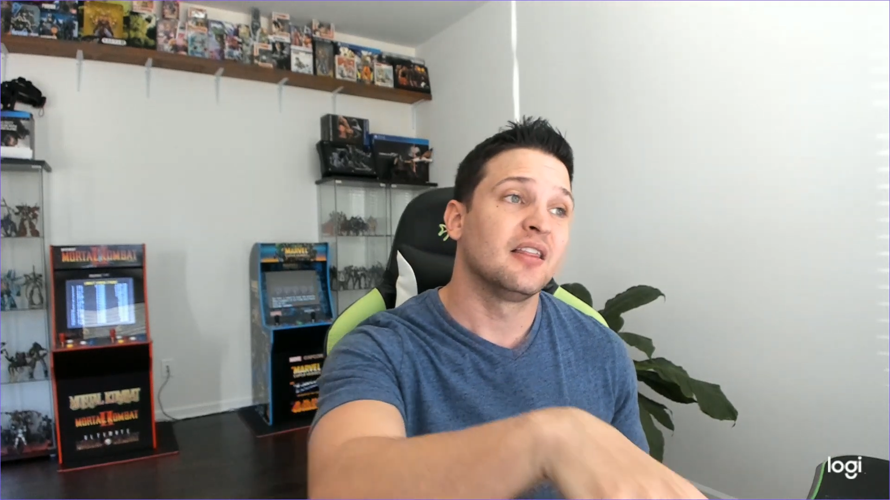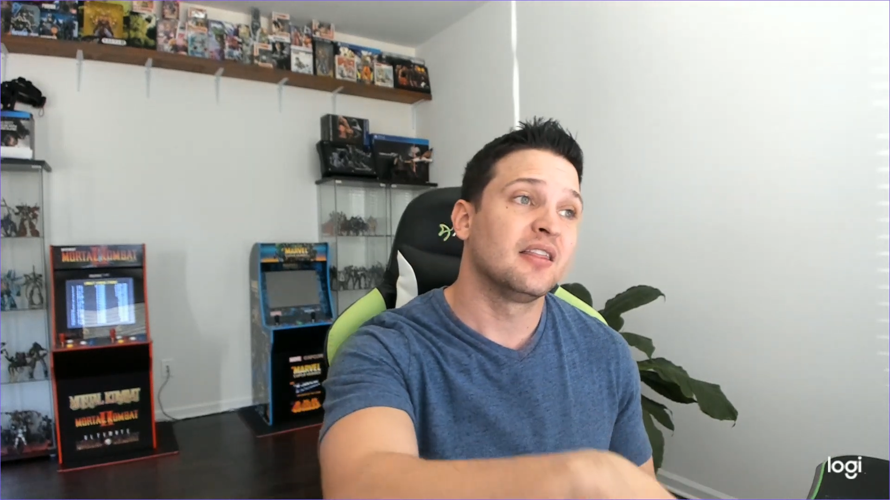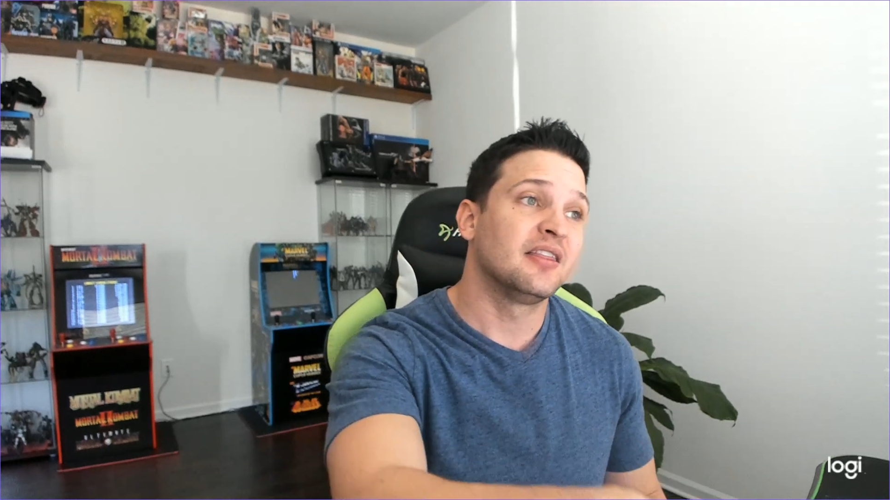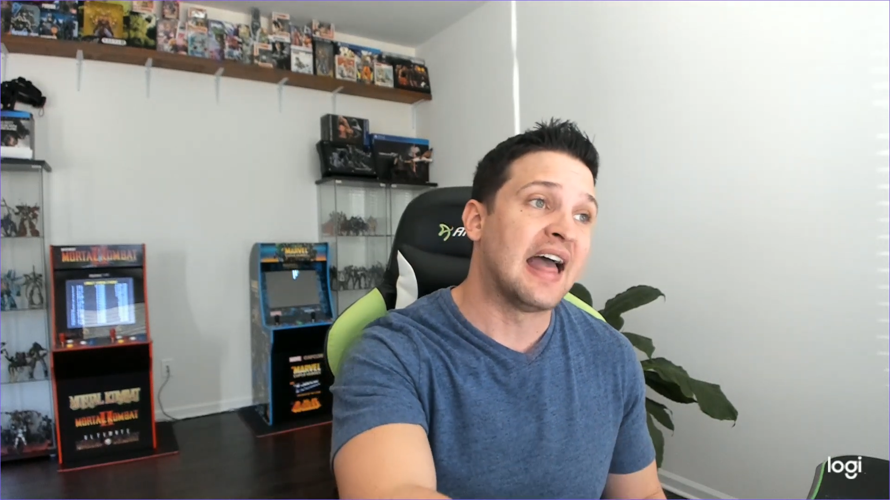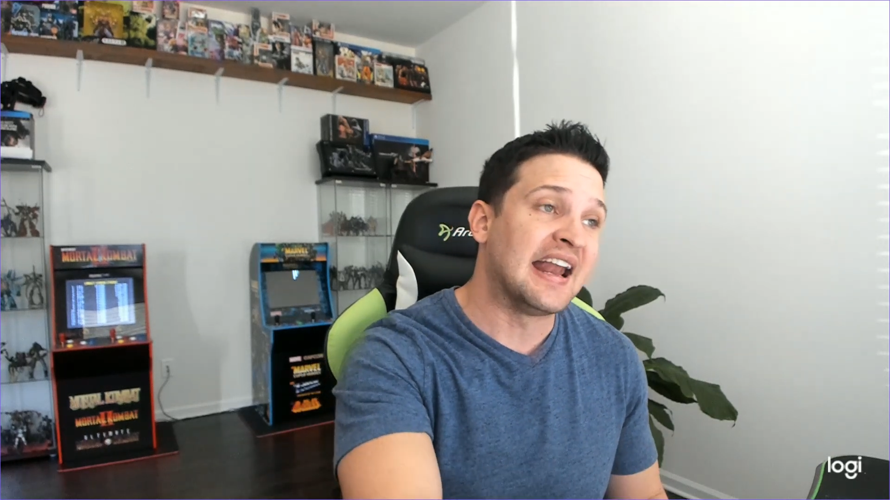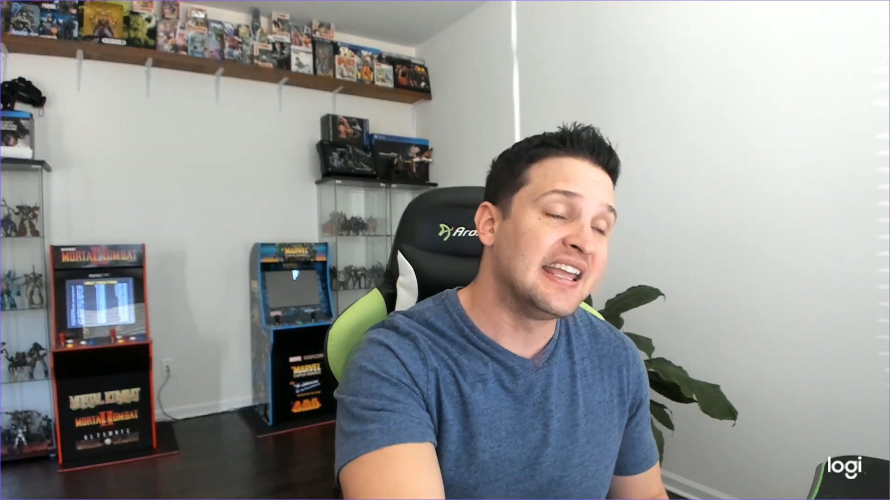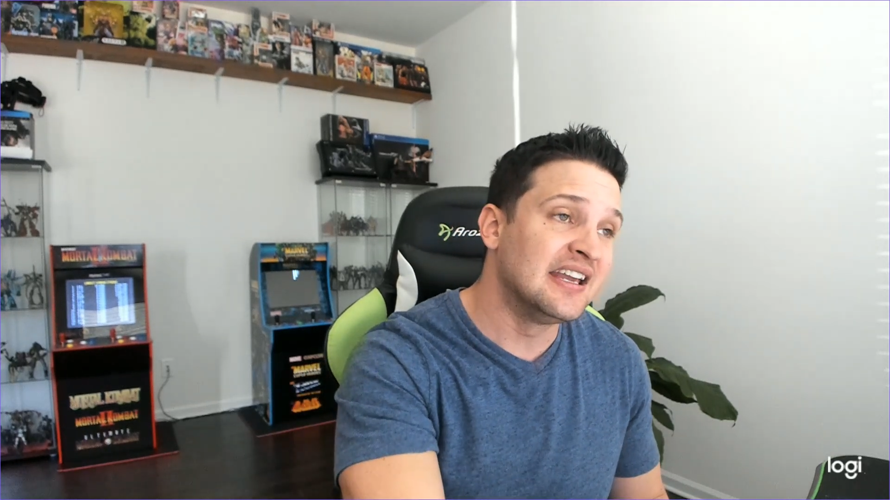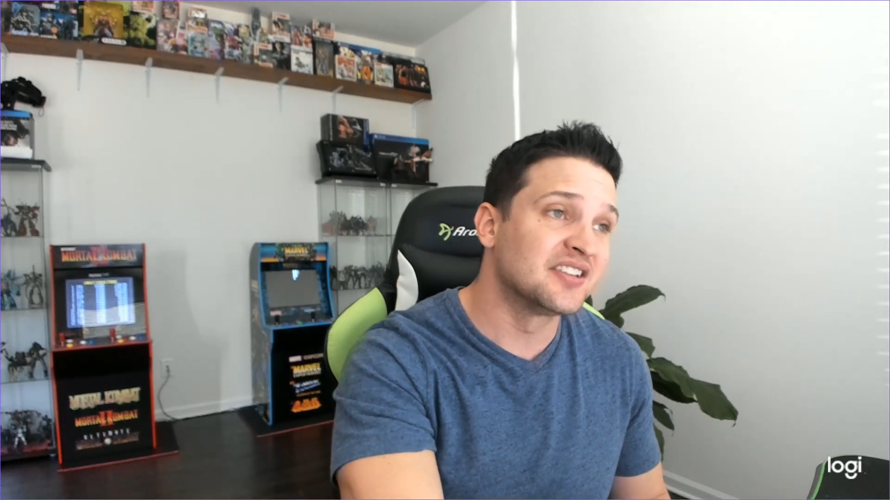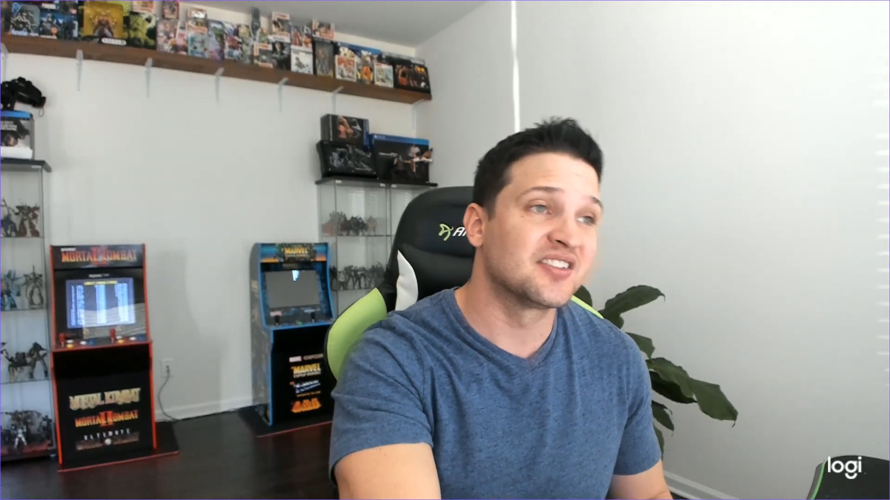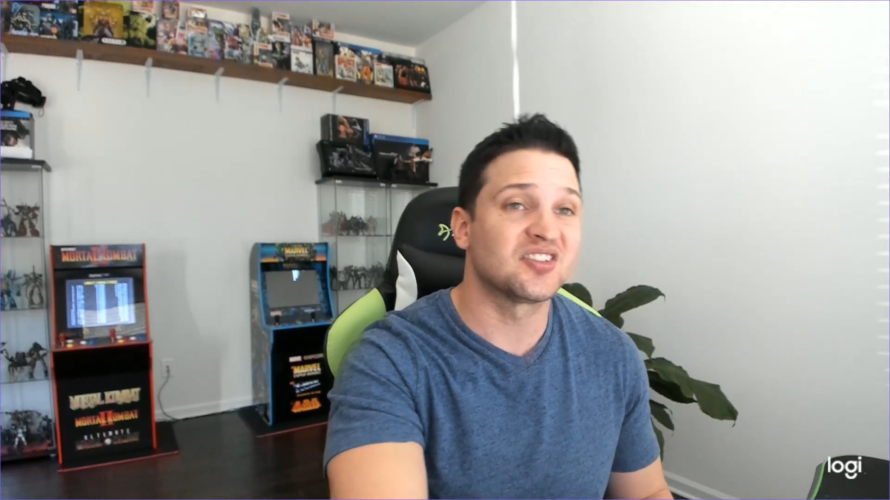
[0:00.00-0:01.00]
that he
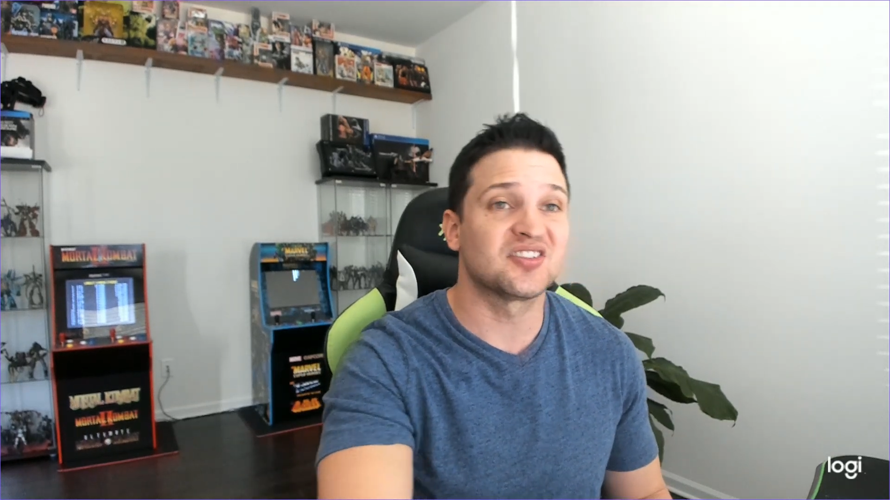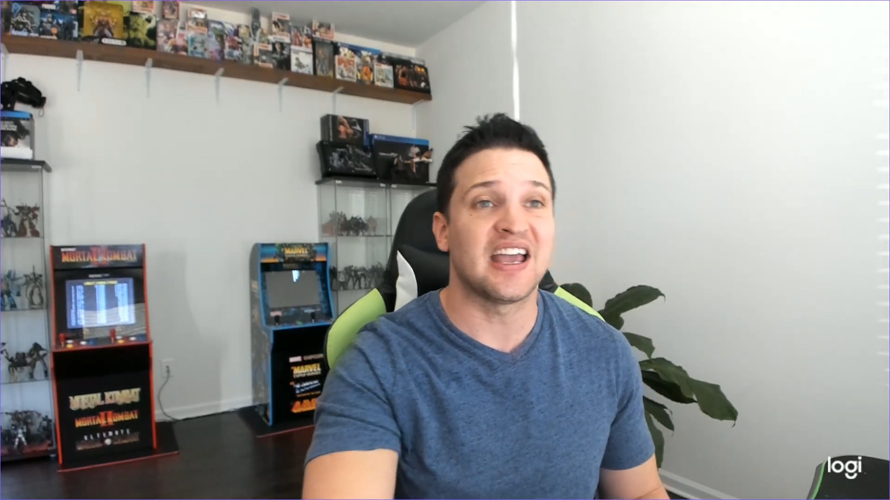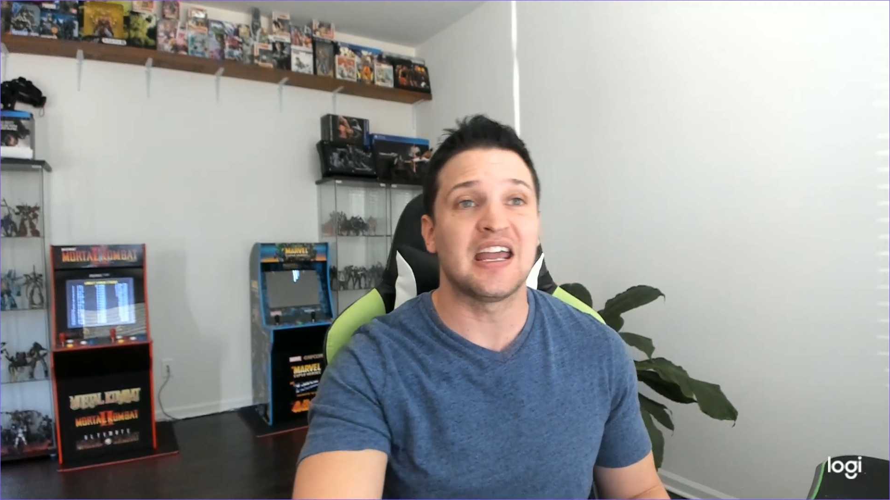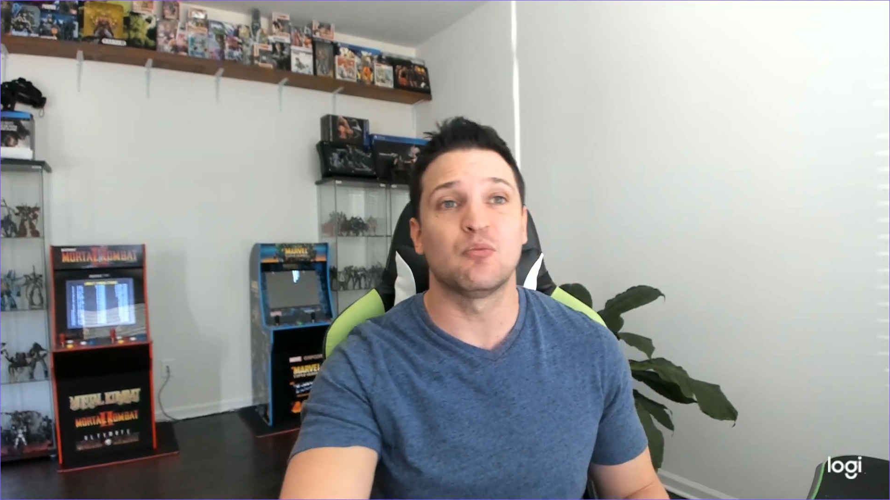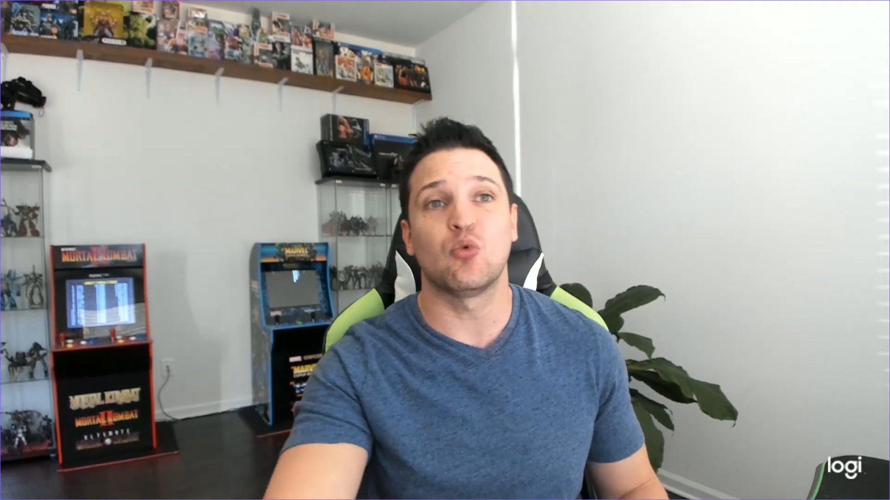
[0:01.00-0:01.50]
is the same